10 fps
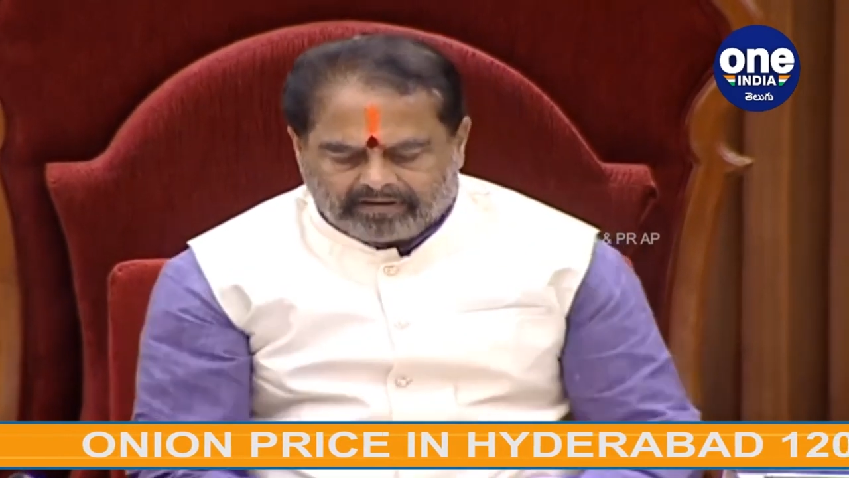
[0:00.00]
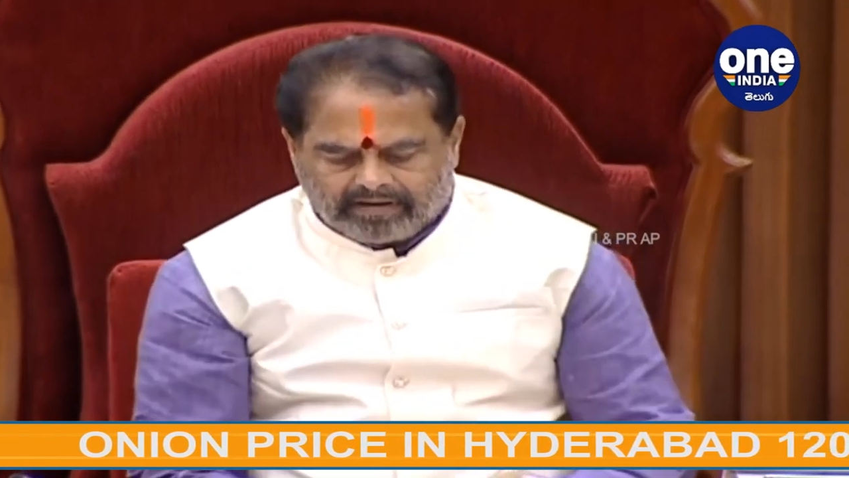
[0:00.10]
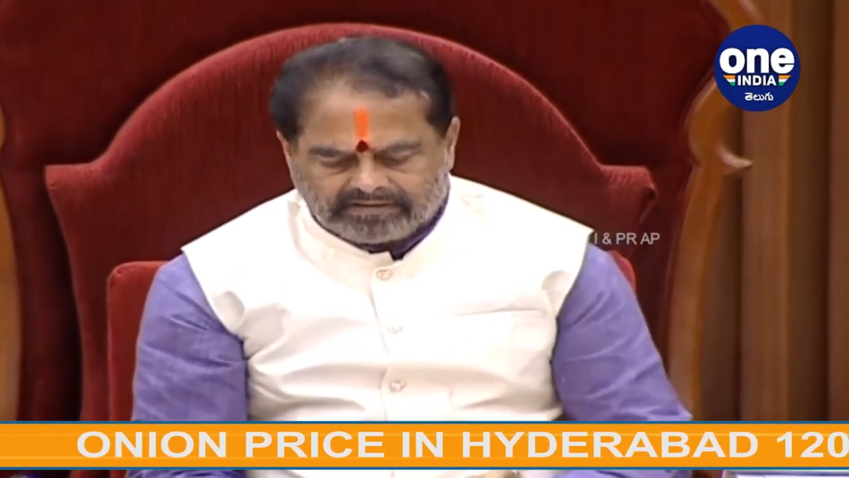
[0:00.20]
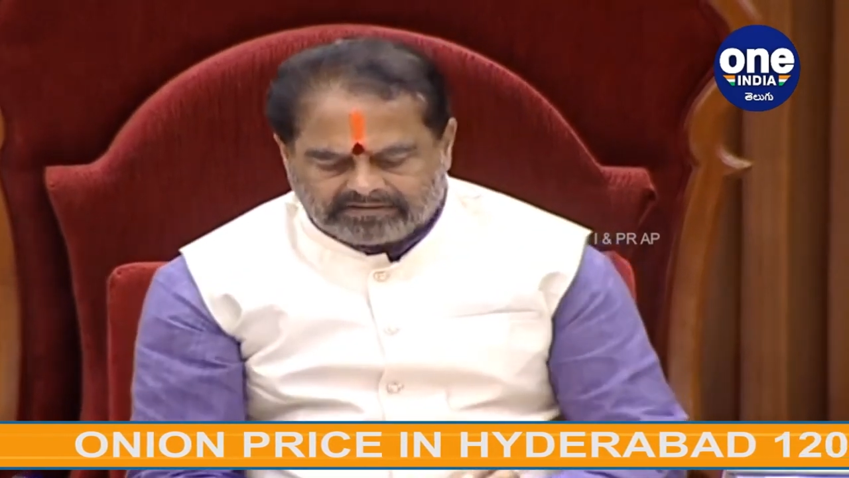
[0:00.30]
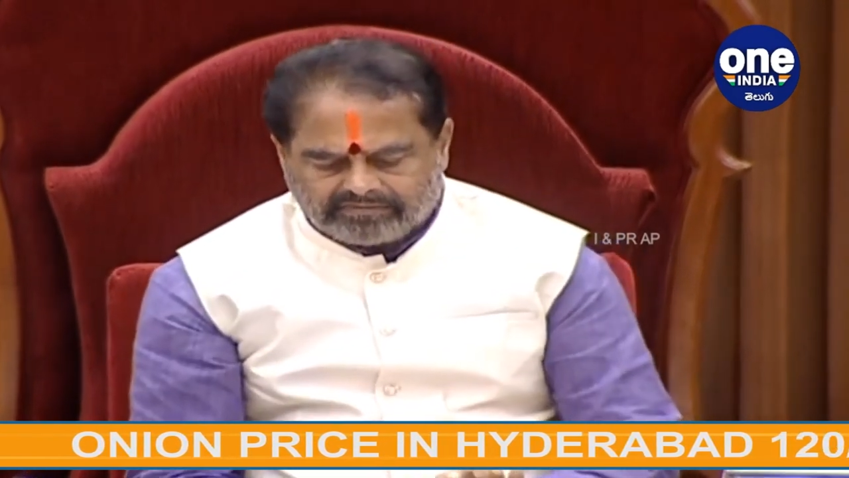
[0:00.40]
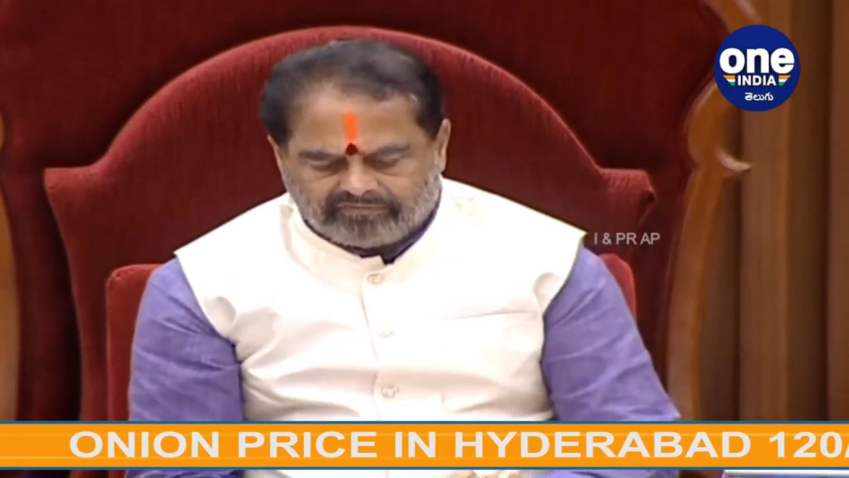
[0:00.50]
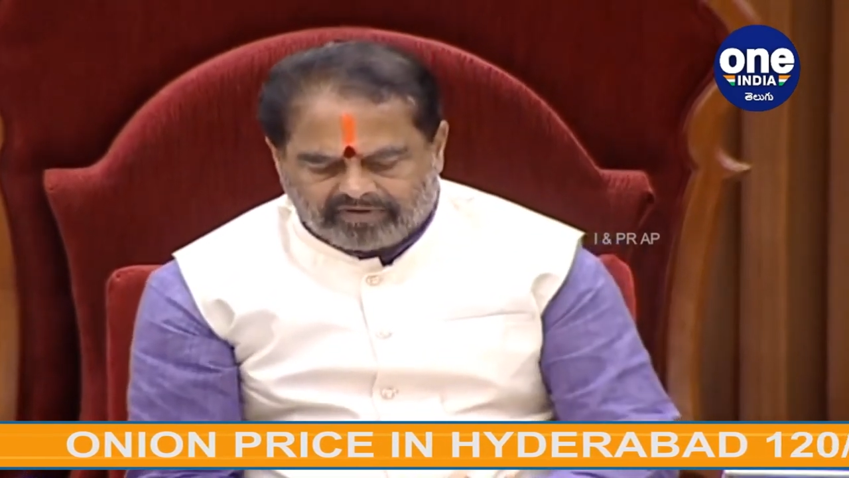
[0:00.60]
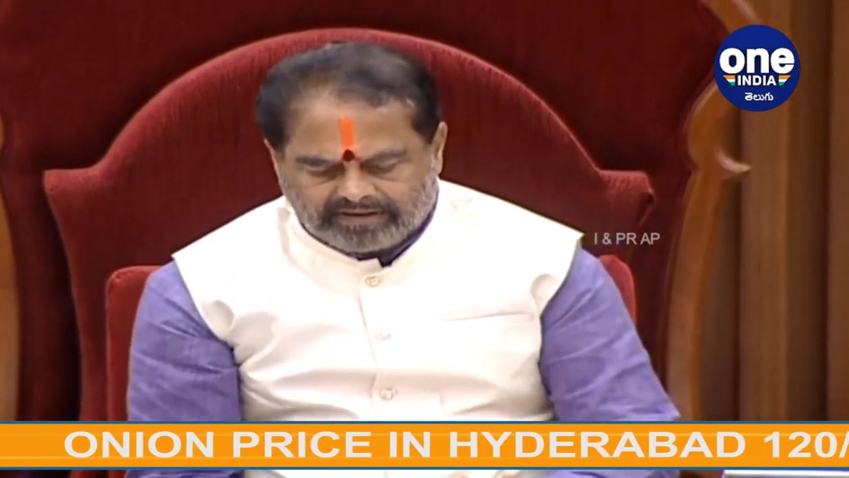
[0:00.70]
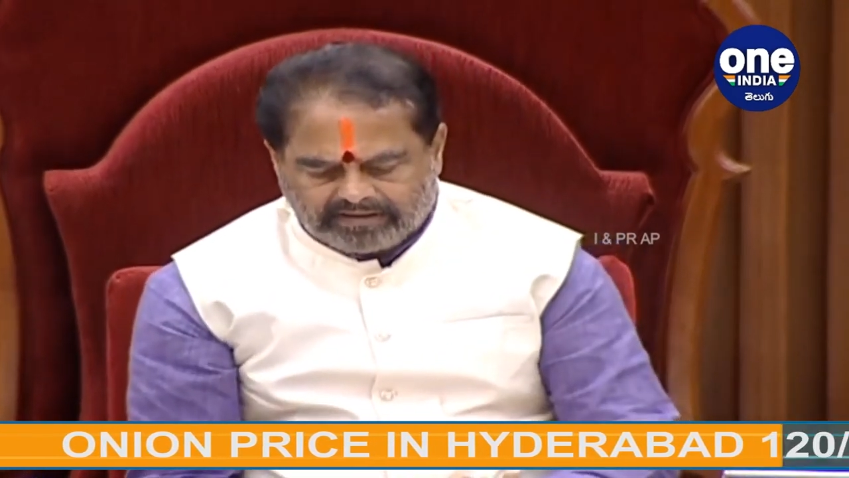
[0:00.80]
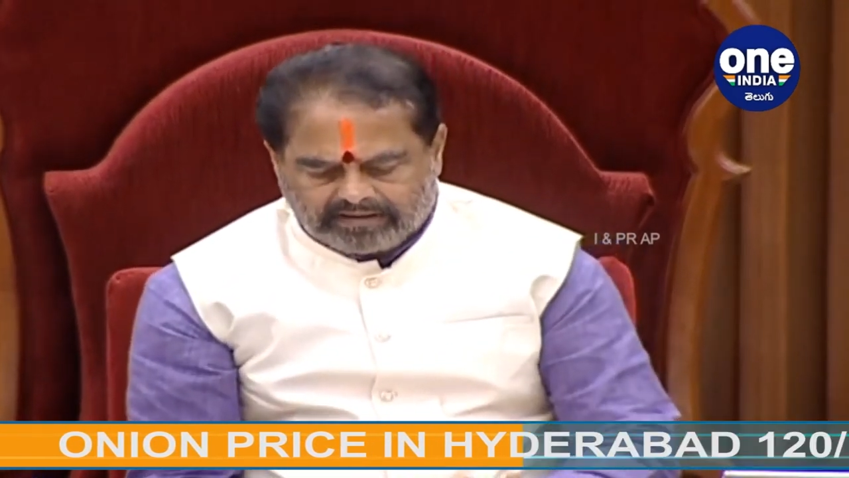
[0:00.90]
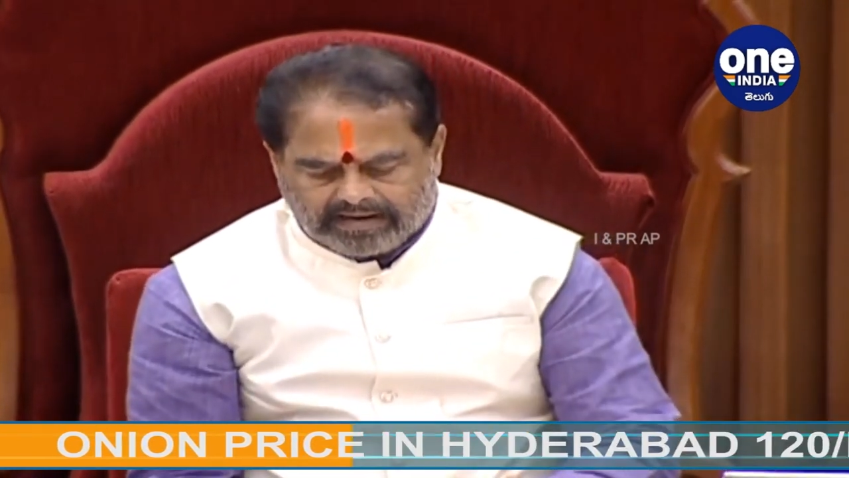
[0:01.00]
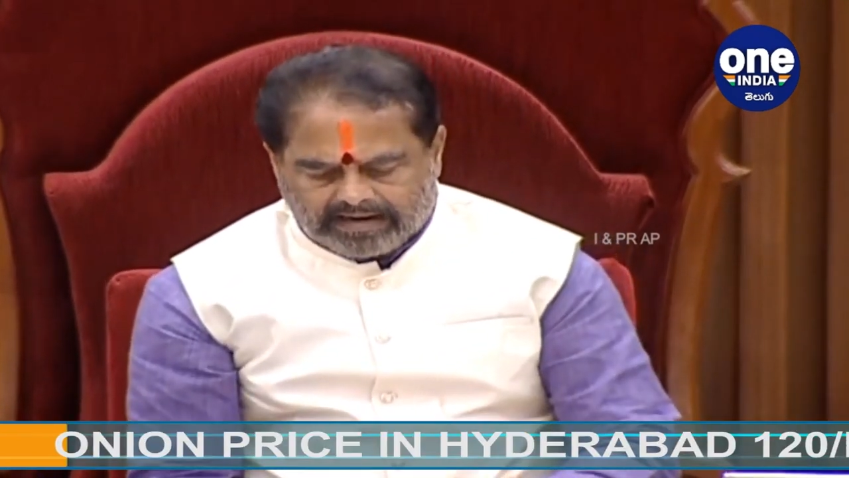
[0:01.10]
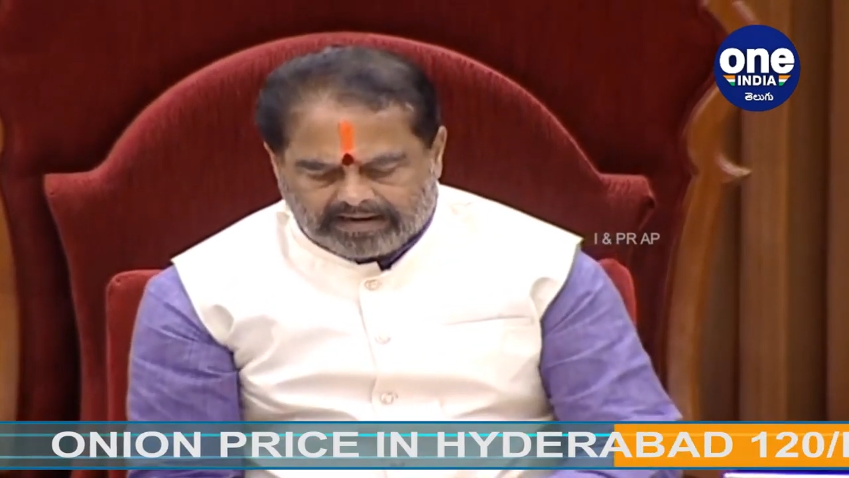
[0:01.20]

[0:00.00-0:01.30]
Clause 1,